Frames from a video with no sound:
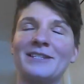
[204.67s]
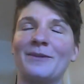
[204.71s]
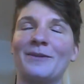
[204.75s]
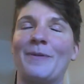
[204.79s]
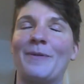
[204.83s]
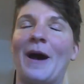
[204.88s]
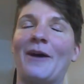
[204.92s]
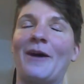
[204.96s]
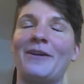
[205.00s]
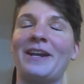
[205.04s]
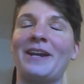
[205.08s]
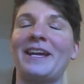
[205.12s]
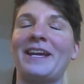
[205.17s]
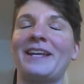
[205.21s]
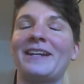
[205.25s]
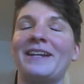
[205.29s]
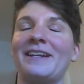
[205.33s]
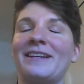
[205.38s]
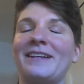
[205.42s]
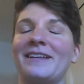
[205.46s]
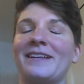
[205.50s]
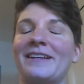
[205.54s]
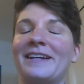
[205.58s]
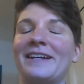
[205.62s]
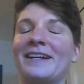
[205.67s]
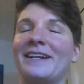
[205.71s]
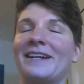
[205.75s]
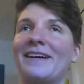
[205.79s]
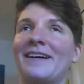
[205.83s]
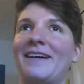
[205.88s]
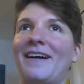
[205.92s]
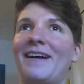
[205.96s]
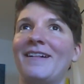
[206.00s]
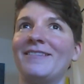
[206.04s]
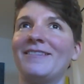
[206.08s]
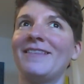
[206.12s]
about it like
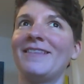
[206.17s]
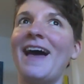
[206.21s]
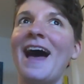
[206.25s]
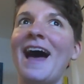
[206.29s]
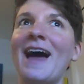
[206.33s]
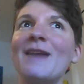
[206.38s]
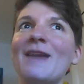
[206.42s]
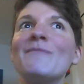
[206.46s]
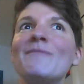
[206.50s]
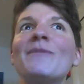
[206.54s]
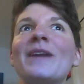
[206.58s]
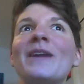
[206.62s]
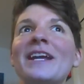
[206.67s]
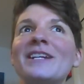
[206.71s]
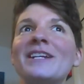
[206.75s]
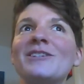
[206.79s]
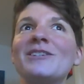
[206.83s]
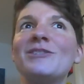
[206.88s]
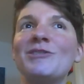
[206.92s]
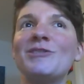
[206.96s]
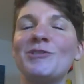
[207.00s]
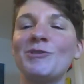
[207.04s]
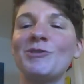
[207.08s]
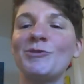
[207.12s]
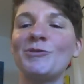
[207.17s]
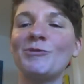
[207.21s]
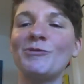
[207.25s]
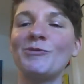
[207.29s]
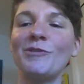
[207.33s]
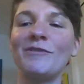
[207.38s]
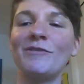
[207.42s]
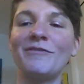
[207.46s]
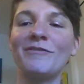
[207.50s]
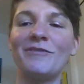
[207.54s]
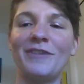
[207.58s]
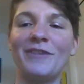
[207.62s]
a lot, but I
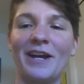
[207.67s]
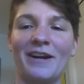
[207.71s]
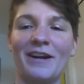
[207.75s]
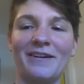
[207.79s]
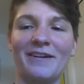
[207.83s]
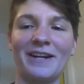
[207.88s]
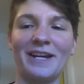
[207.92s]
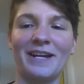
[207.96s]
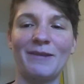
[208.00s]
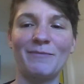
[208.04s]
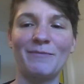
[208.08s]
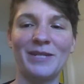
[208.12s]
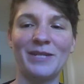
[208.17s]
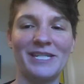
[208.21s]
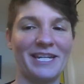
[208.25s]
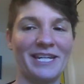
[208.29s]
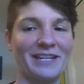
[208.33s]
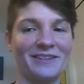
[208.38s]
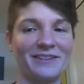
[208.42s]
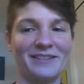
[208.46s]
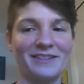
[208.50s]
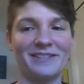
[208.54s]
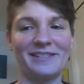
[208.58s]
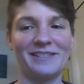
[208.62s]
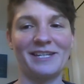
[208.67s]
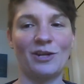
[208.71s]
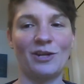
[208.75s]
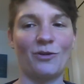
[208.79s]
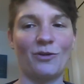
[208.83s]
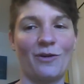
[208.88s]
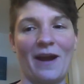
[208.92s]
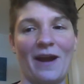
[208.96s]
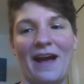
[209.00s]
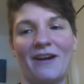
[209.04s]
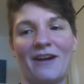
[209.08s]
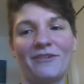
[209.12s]
do very meticulously
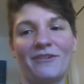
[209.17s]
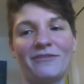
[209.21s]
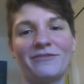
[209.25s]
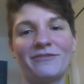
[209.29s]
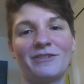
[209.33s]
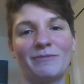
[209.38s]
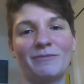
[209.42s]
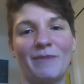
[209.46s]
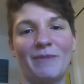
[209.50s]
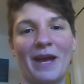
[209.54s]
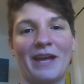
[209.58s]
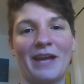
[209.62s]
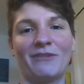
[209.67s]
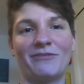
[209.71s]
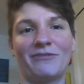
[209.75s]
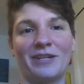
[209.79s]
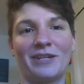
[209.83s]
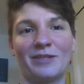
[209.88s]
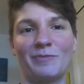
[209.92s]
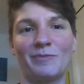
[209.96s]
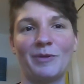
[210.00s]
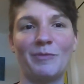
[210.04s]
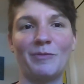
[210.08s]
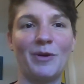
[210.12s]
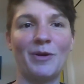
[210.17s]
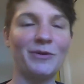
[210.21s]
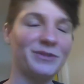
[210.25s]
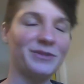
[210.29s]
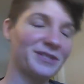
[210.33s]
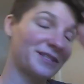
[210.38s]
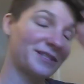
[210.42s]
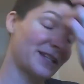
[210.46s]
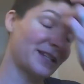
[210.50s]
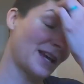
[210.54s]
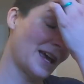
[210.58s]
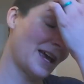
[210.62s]
craft my Facebook
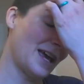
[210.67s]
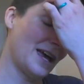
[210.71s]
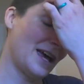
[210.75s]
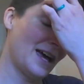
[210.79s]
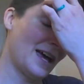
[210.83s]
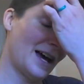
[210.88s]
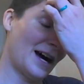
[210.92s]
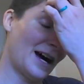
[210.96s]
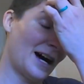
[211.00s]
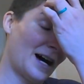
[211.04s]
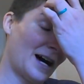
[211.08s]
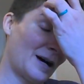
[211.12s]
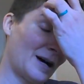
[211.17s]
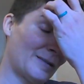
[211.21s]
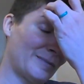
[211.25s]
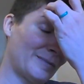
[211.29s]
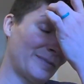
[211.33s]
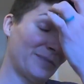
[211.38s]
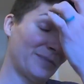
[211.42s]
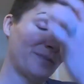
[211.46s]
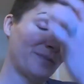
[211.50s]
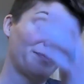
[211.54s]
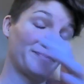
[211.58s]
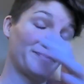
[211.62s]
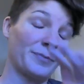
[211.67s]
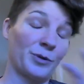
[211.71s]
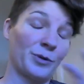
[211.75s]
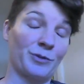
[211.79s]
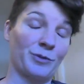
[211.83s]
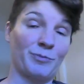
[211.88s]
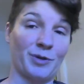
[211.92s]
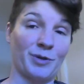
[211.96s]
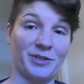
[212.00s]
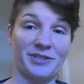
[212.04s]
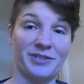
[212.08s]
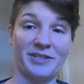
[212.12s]
posts, um, both
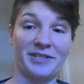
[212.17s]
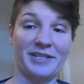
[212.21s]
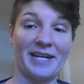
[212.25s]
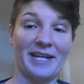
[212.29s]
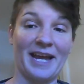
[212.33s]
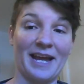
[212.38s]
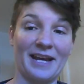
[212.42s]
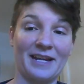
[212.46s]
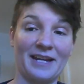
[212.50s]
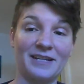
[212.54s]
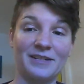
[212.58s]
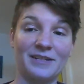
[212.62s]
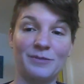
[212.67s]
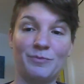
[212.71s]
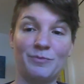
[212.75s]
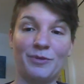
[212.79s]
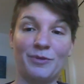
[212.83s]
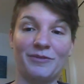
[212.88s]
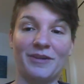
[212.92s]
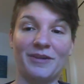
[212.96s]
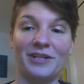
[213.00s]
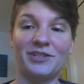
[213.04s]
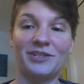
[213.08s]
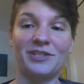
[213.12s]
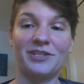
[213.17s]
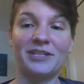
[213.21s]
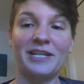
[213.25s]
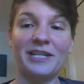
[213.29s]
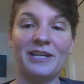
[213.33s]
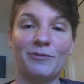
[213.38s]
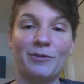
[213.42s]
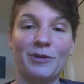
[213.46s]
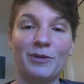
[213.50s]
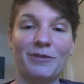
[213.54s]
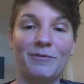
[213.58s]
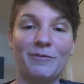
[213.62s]
personally and professionally
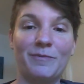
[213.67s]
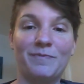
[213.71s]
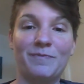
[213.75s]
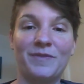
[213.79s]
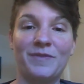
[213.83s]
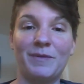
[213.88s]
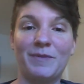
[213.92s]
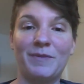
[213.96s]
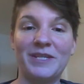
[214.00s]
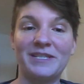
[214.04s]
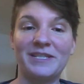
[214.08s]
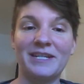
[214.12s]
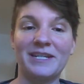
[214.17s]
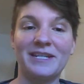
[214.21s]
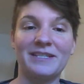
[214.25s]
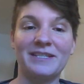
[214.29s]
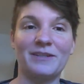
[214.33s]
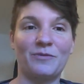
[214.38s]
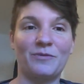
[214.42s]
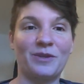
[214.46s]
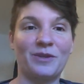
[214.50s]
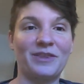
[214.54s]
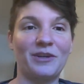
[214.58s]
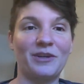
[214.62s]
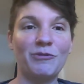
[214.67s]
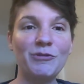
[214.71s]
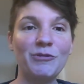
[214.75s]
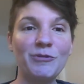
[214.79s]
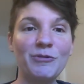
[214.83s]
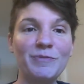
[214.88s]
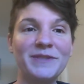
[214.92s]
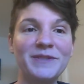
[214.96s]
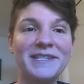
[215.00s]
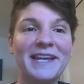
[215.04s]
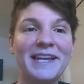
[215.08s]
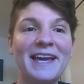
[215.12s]
with the business and with the
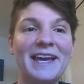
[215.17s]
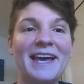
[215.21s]
groups.